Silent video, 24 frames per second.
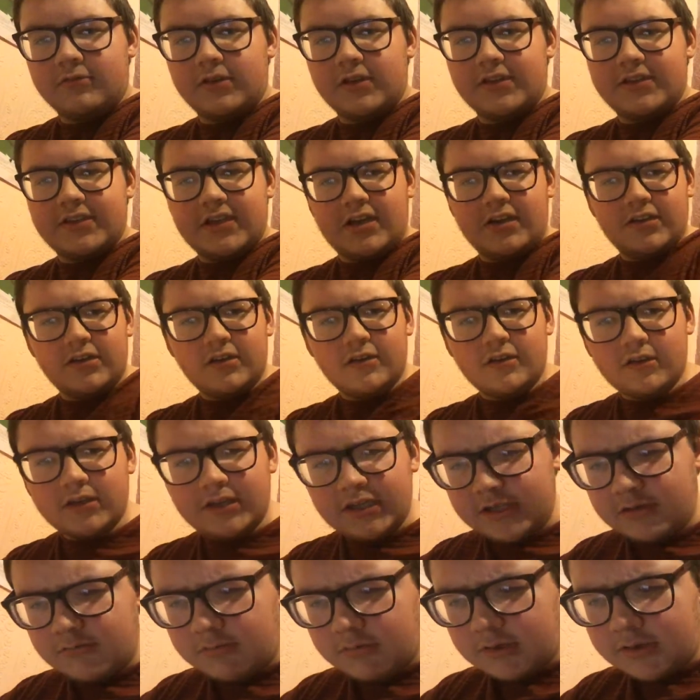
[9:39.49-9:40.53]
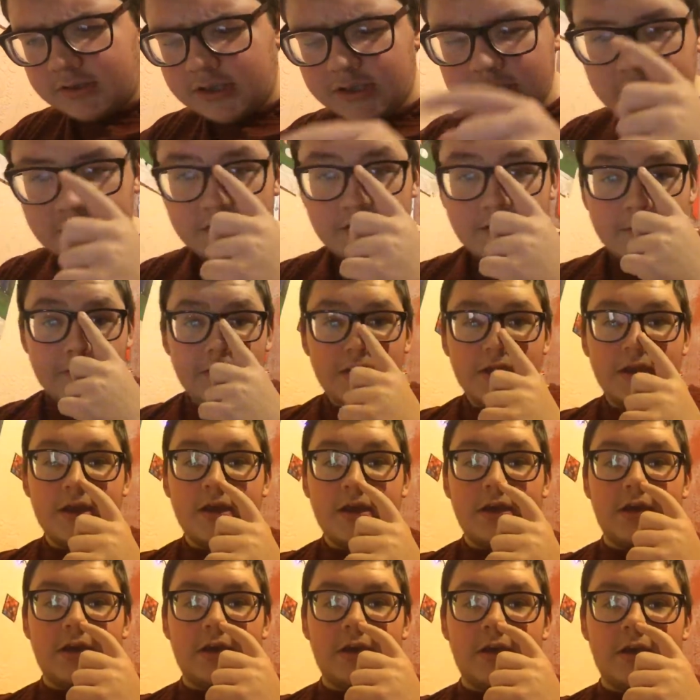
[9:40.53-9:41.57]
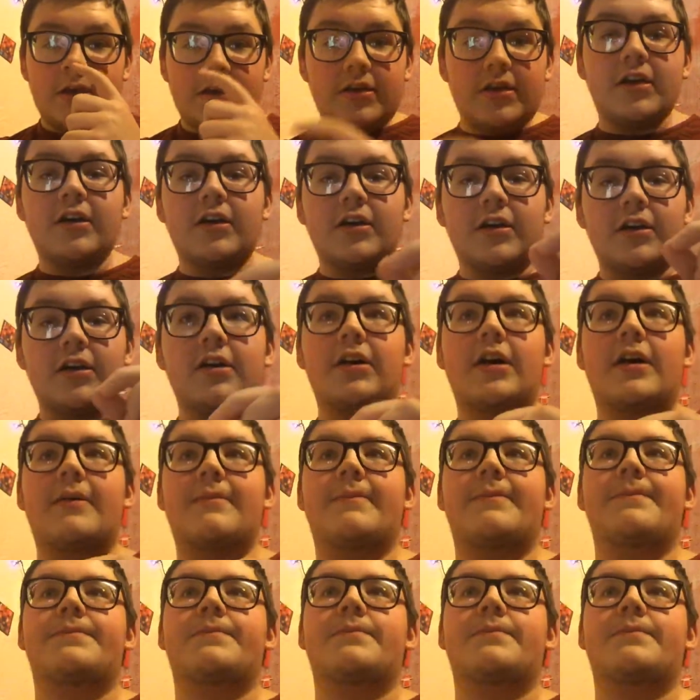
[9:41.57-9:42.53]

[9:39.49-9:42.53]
Is that an all League One tie? No.